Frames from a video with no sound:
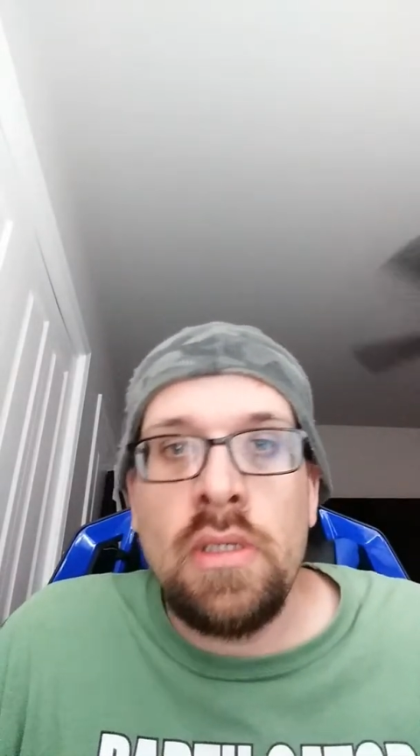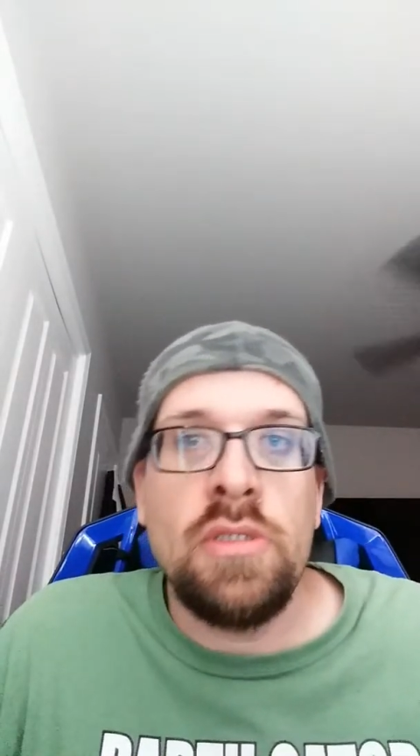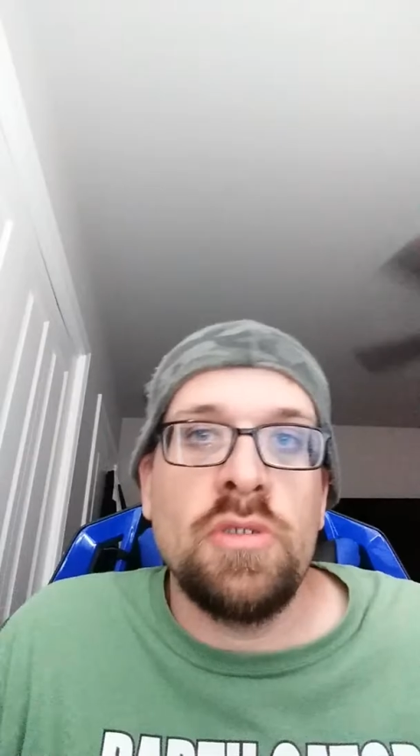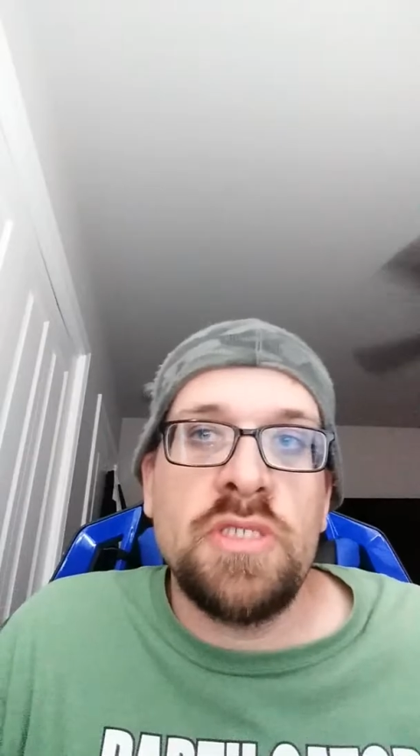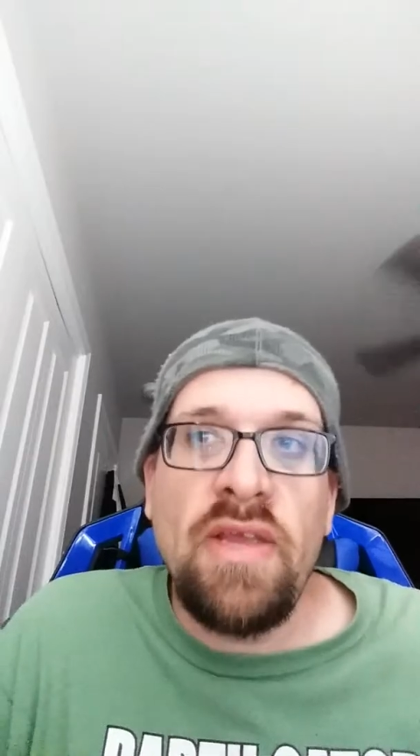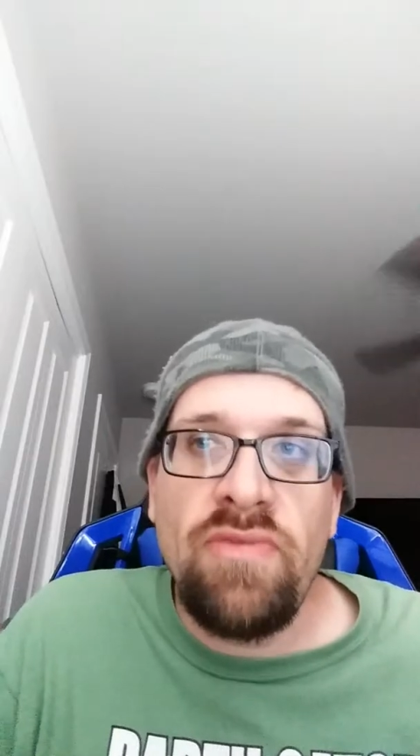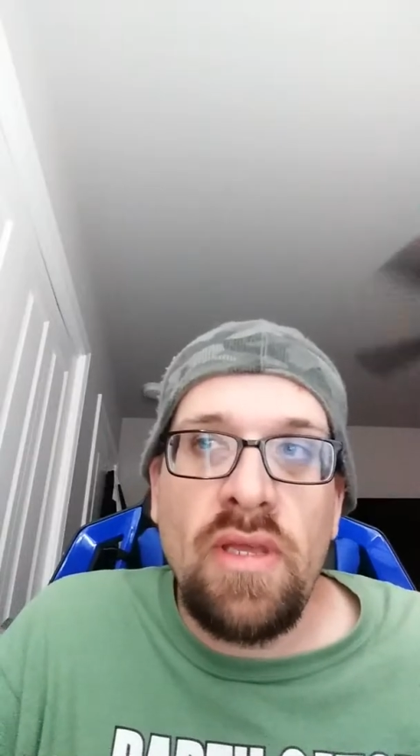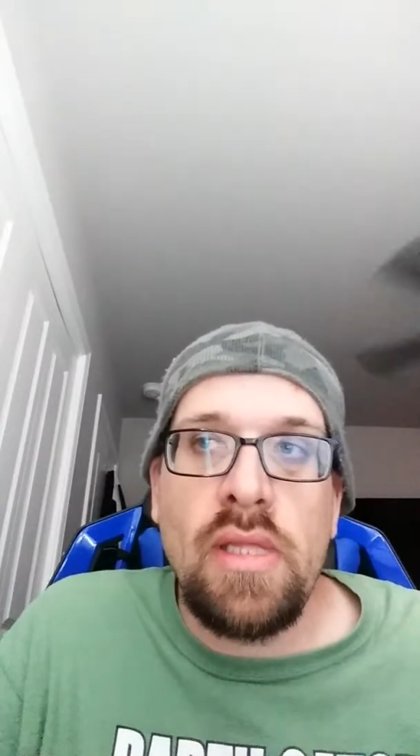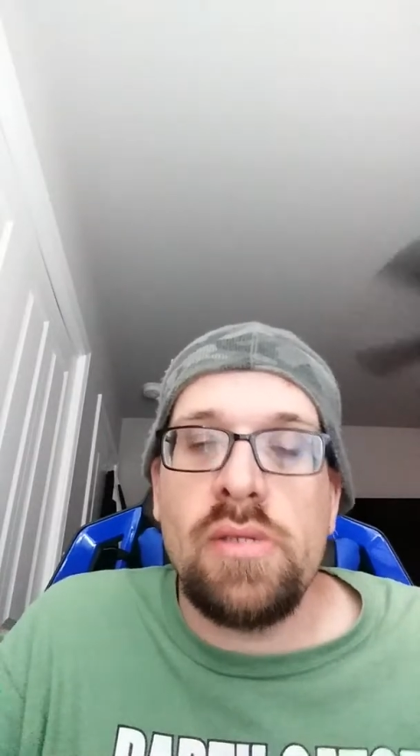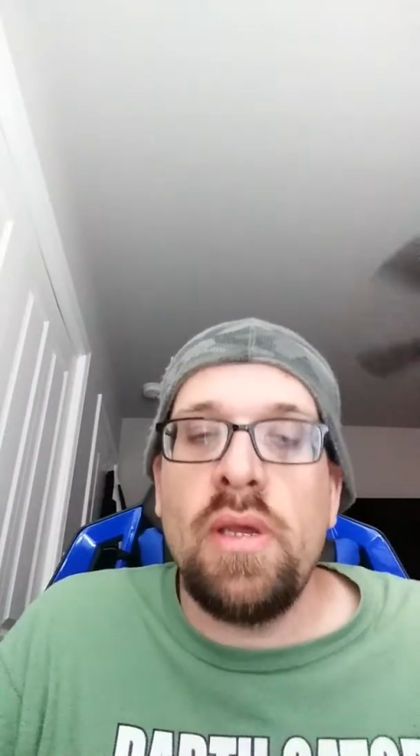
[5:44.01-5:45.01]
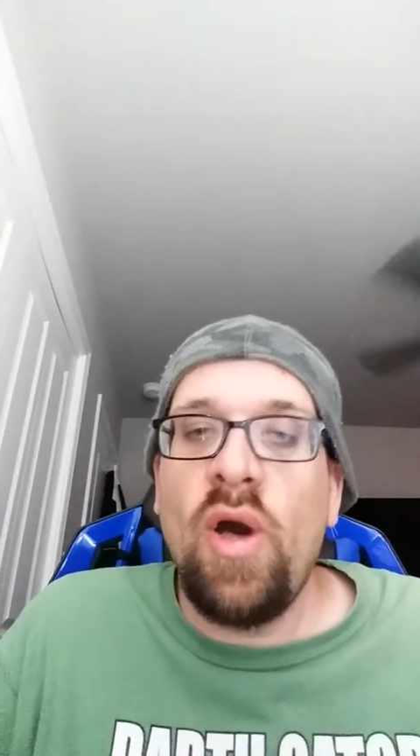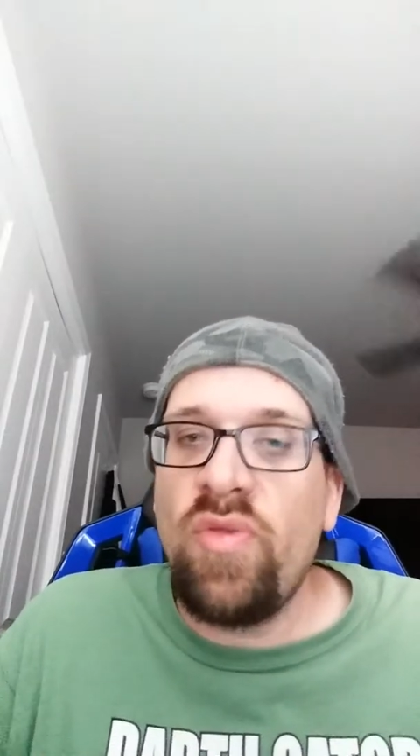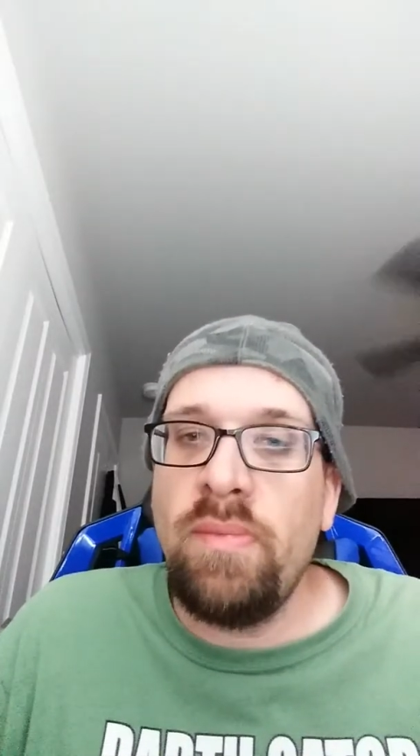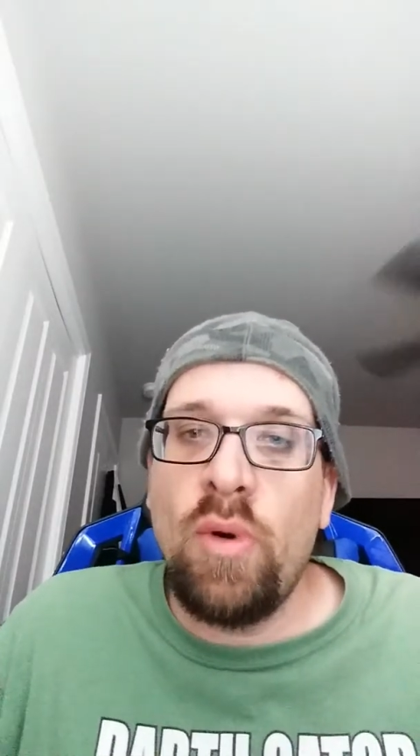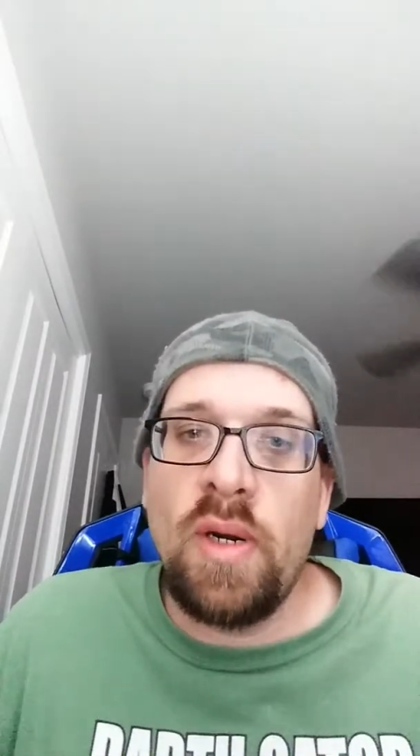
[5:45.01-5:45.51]
Your safety and your
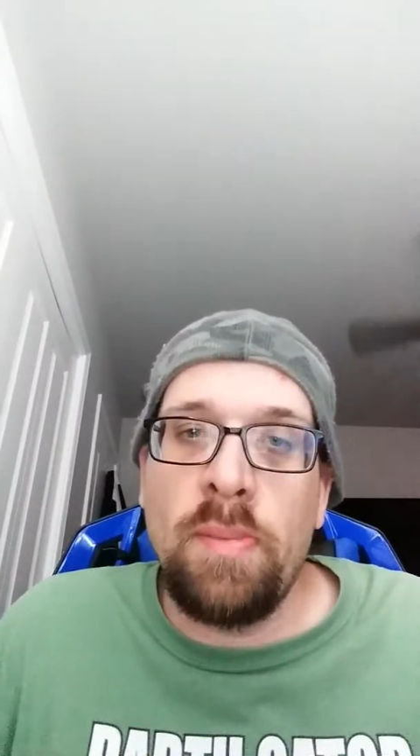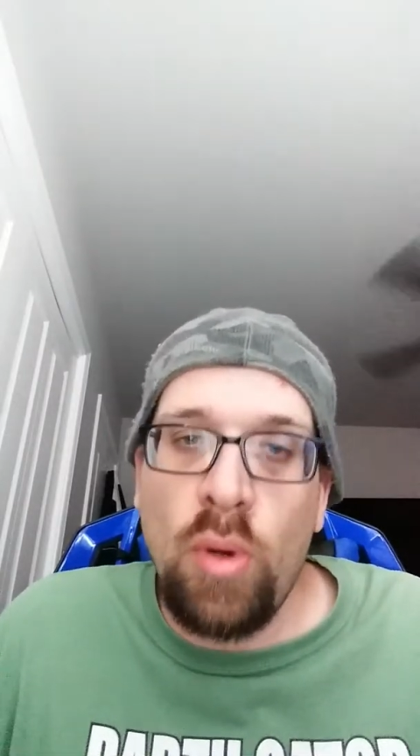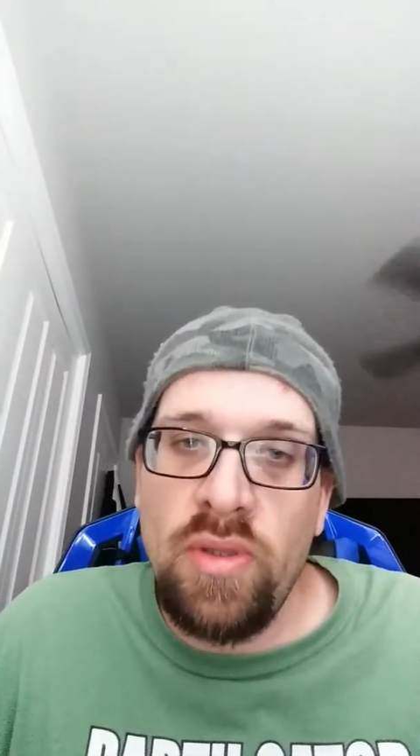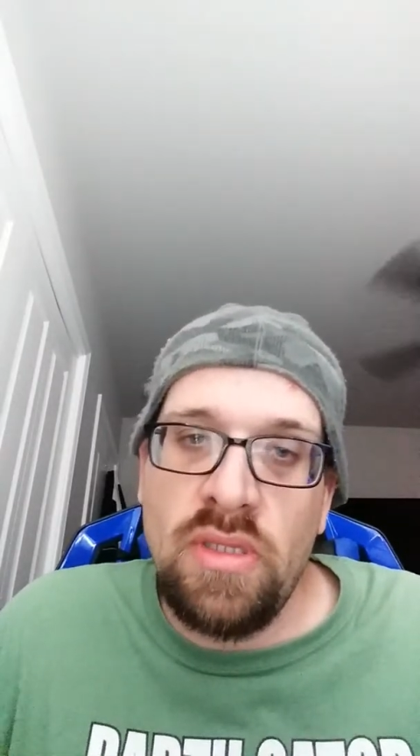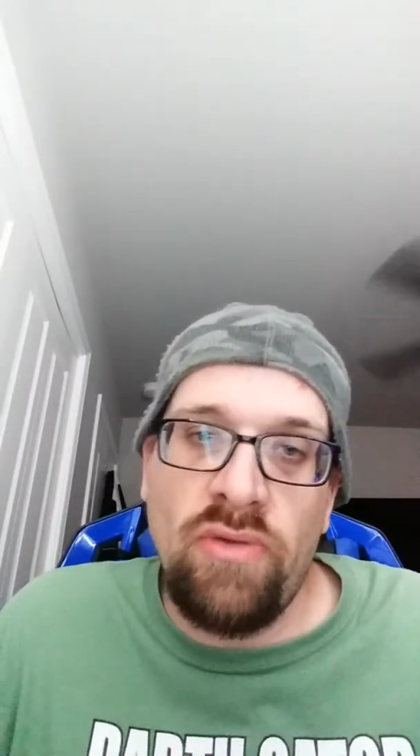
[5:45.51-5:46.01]
health is more important than